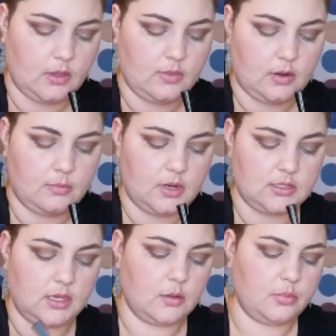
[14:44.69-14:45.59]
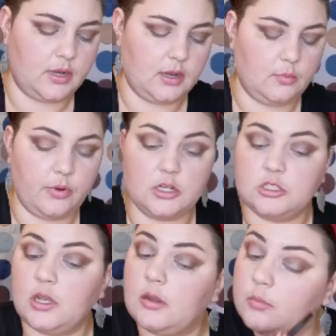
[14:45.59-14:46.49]
And then I'm going to take a blending
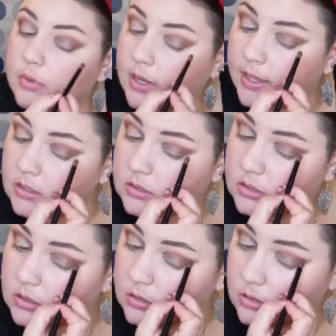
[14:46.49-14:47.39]
brush and blend.